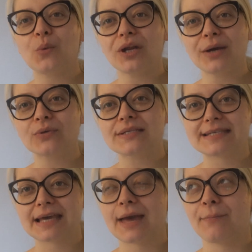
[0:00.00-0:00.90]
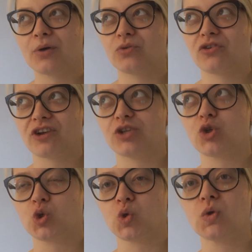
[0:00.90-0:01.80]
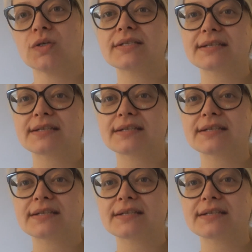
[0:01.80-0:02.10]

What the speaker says: What I would say about the red shoes